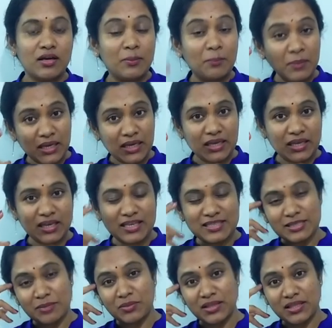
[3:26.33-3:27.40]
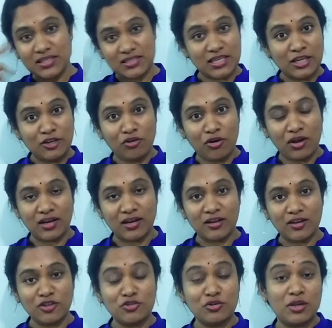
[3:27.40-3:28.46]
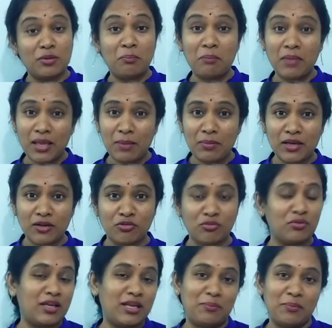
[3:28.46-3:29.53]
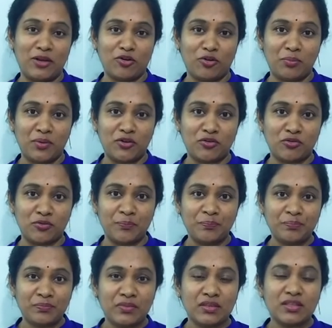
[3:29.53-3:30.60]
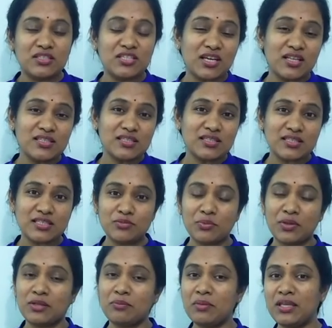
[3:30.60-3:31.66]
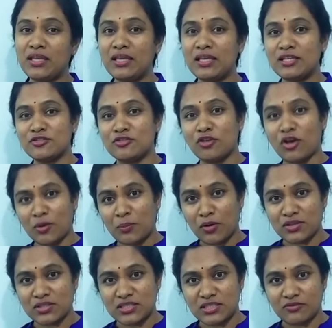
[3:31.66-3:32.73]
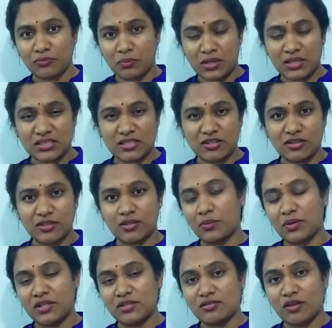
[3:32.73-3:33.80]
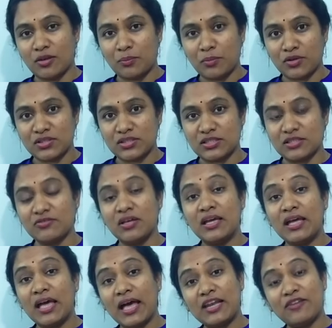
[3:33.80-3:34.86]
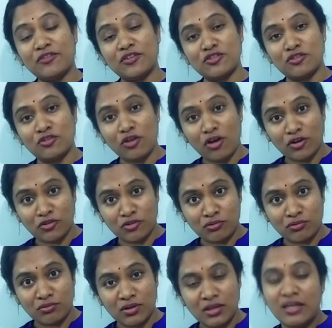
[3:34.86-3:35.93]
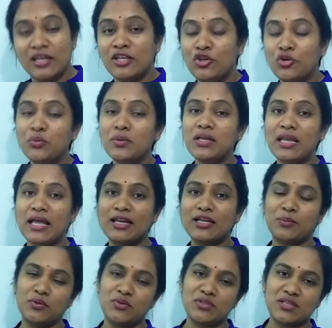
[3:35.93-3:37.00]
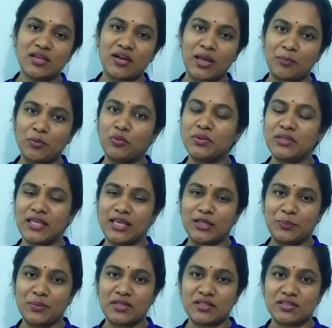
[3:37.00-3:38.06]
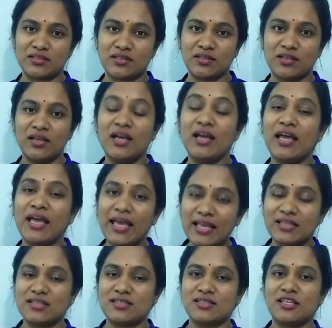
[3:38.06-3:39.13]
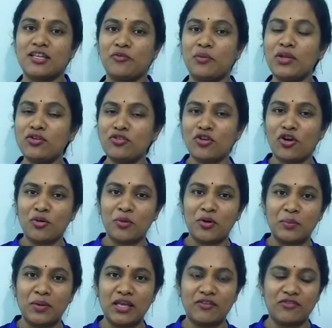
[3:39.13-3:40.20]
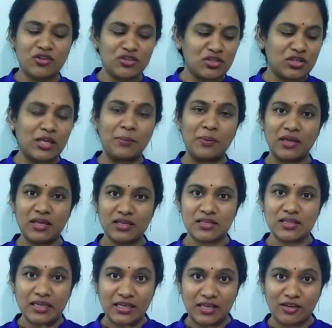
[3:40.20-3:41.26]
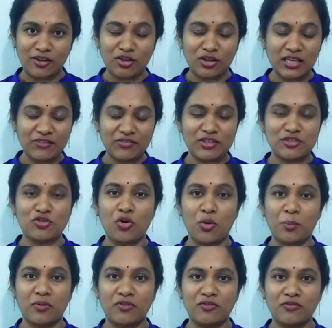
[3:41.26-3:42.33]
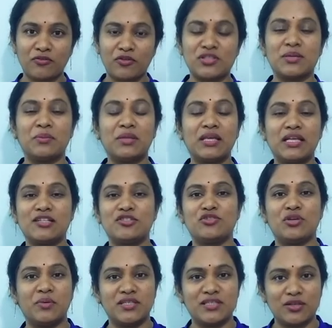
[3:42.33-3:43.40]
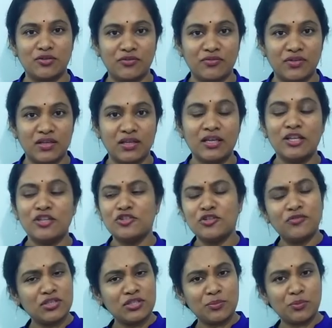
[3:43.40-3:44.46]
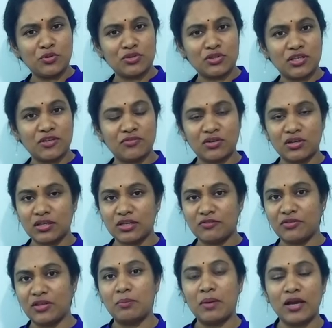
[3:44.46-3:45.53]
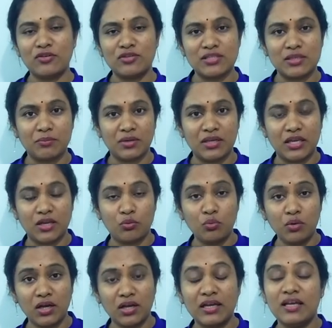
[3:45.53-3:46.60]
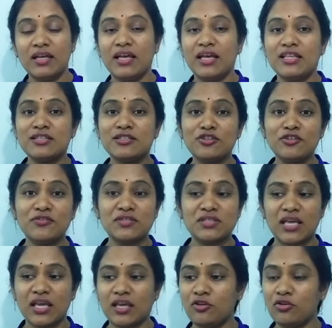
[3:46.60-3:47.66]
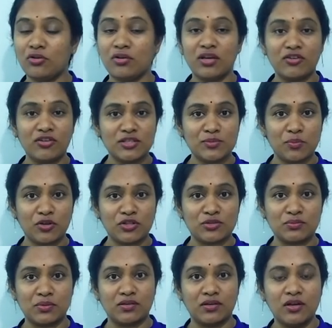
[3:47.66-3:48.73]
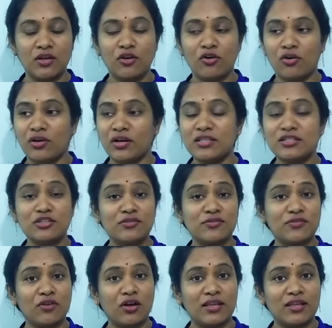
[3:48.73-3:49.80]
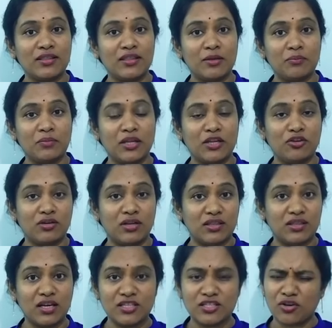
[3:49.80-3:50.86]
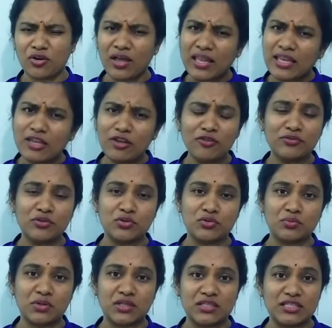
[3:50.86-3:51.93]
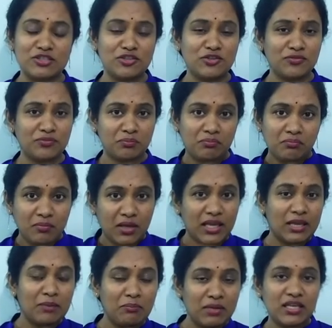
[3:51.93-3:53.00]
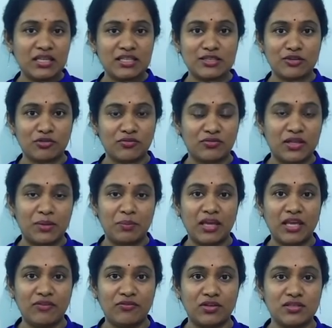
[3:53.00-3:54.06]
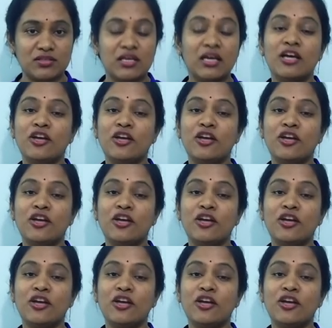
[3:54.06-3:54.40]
A meaning is something that's in your head. So it may be true, it may not be true. The chances is when the meaning is not positive, when it's critical, when it's not positive, and if it's not true, you will end up losing rapport with the other person. Hence, when you talk about behaviors, you're keeping it clean. You're leaving scope for something else to emerge out of it. So if you're supposed to give critical feedback to somebody at work, instead of saying you're irresponsible, or instead of calling them that you're lethargic, or any of those words, instead of making meanings out of their behaviors,